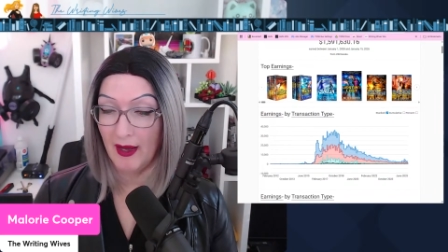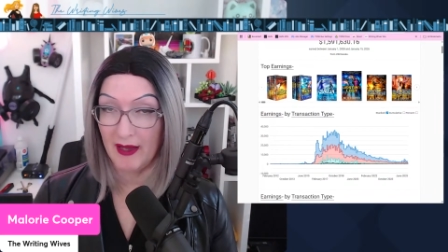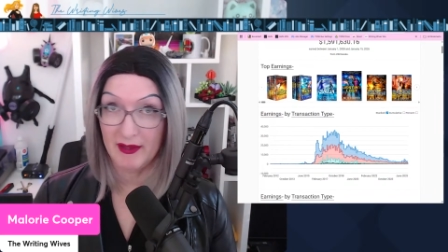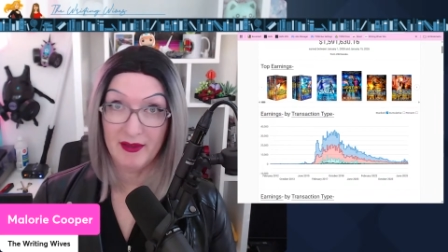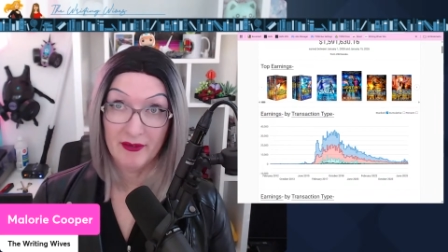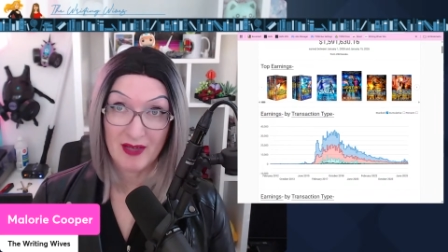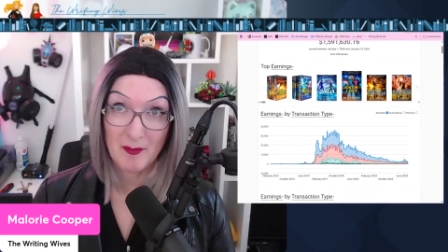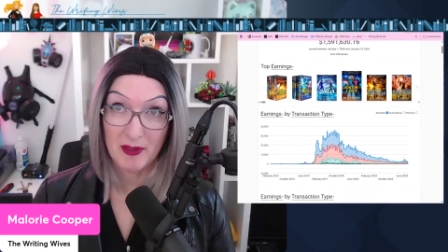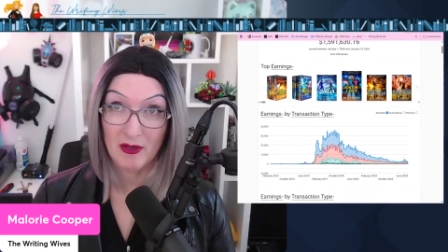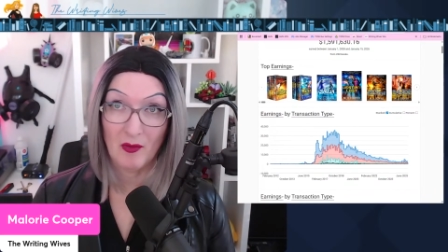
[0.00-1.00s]
And then this
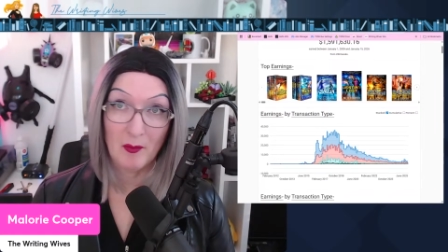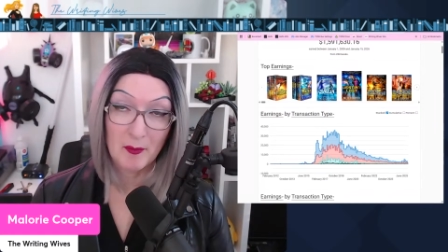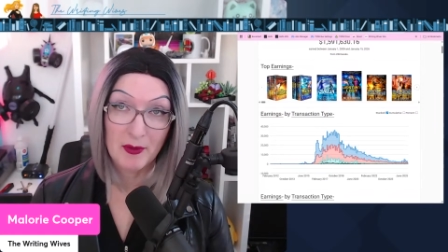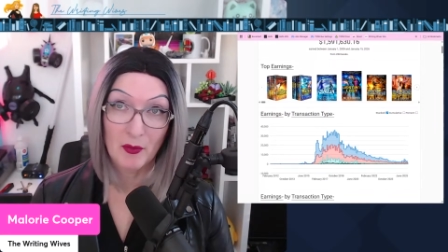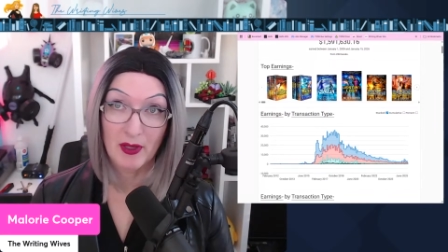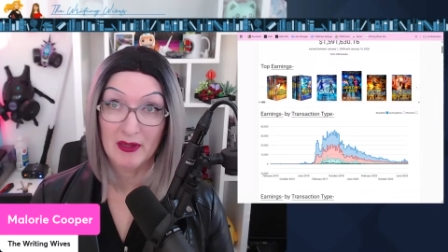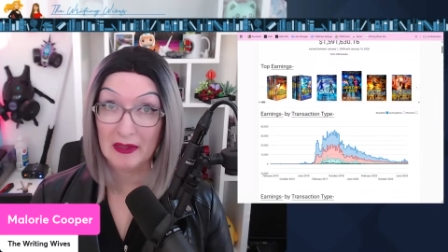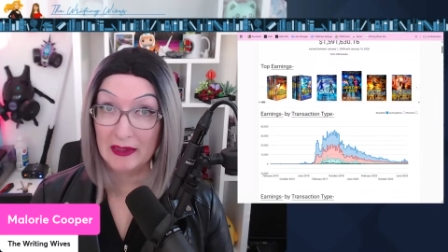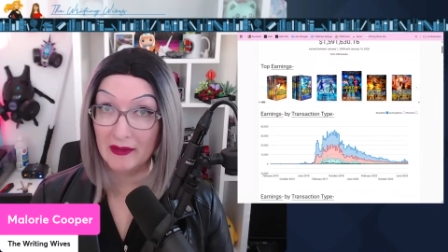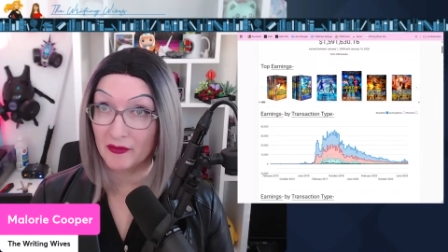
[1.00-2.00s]
coming year, I'm going to be doing at
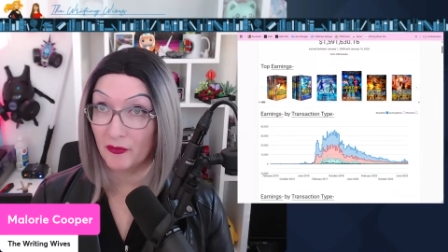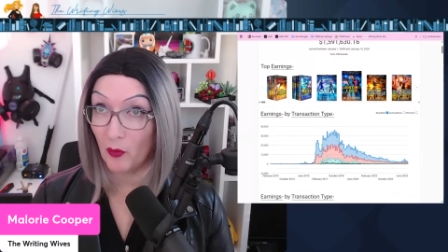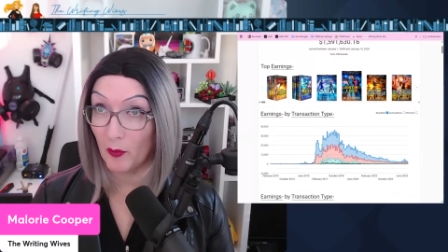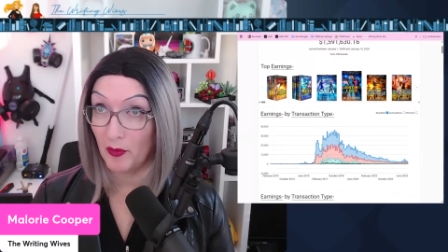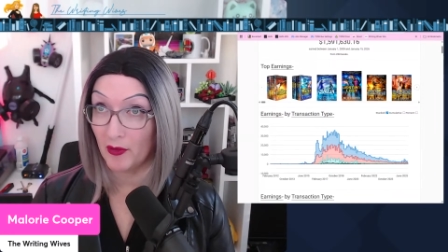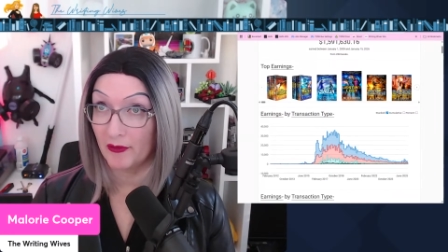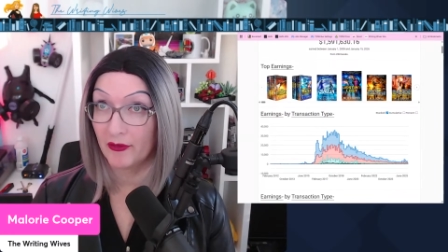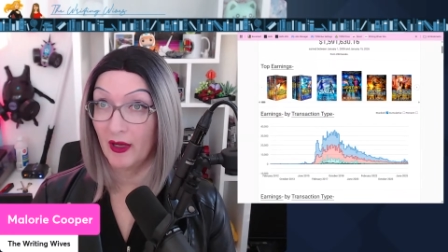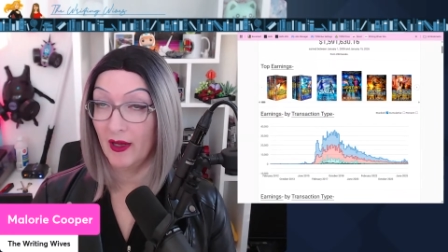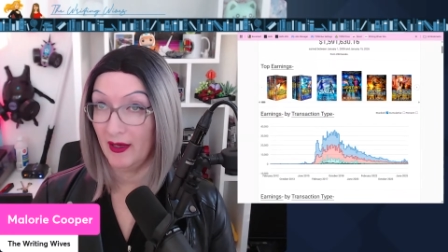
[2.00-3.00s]
least 4 books
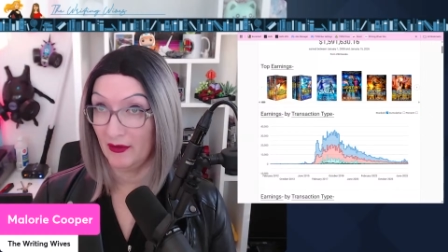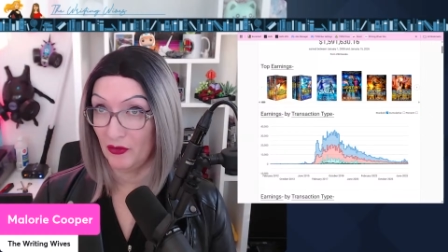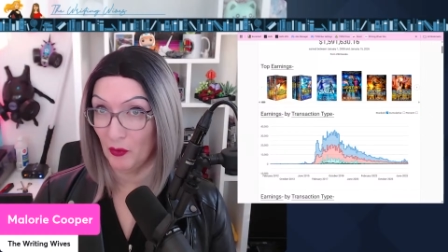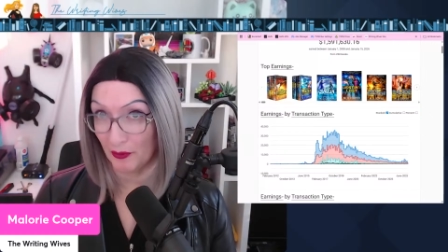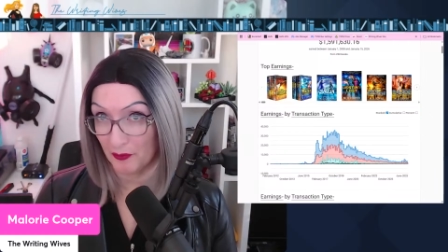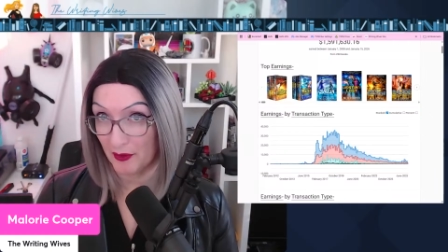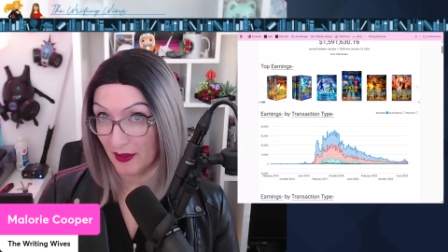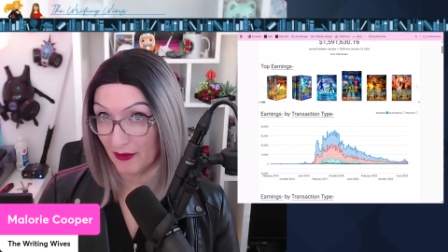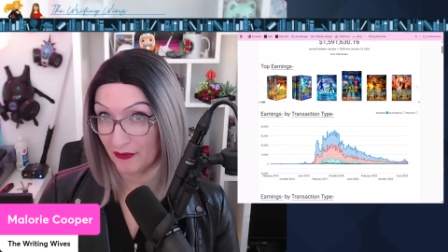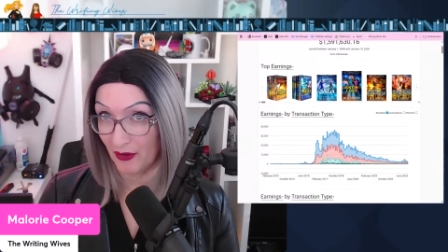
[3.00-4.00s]
and 2 or 3
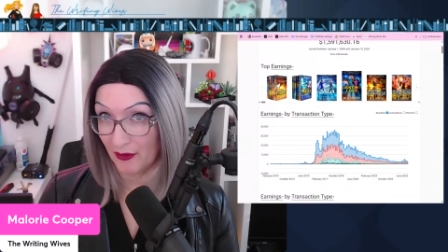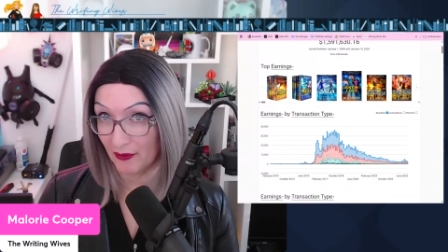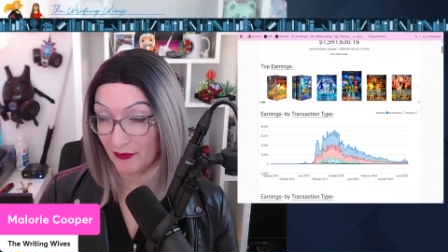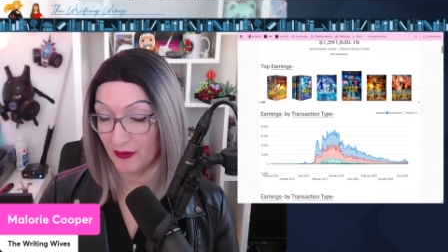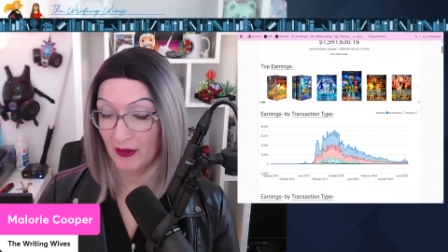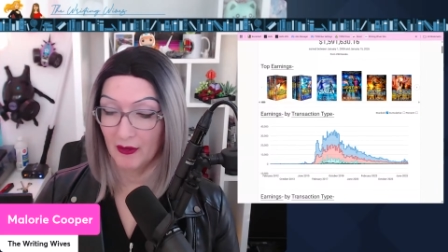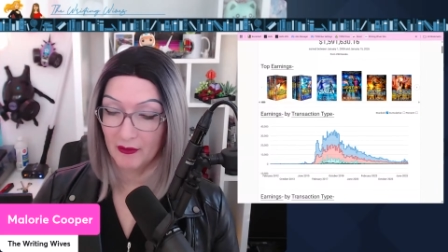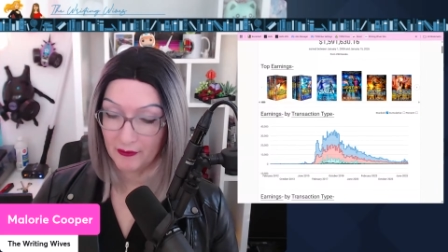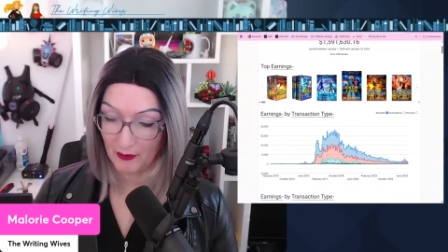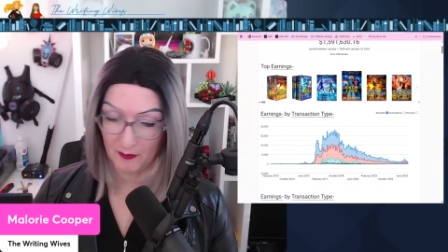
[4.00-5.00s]
Kickstarters.
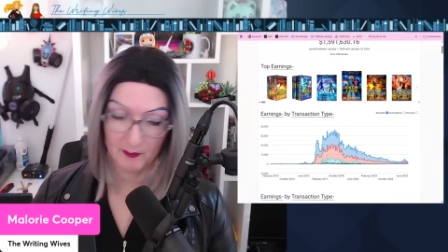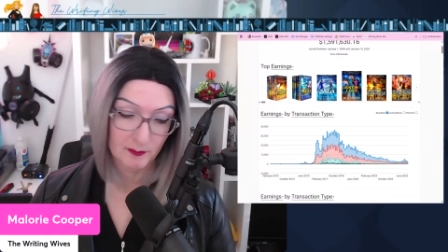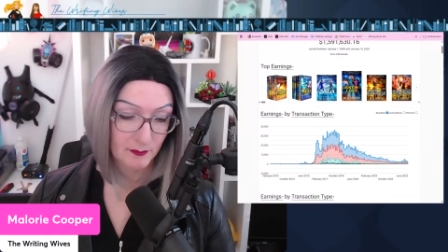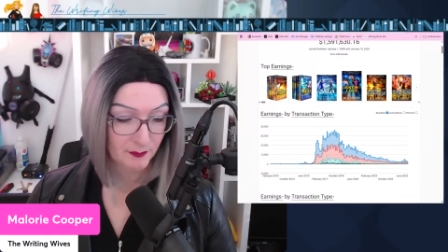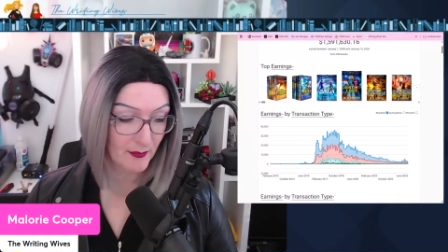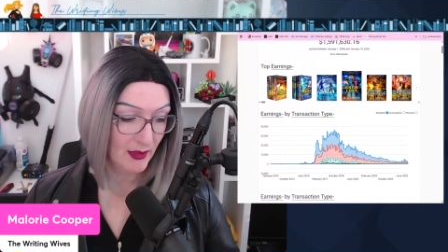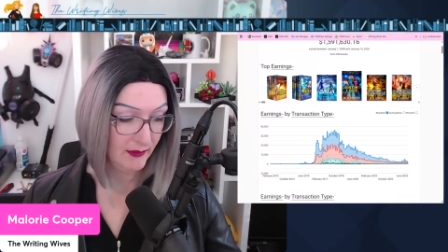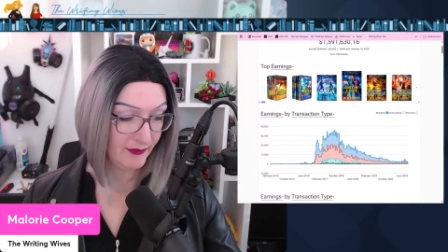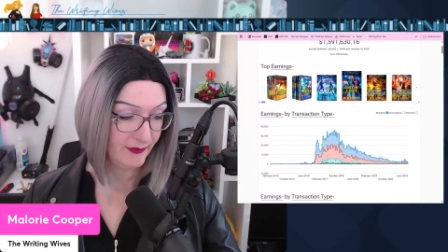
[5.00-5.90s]
So it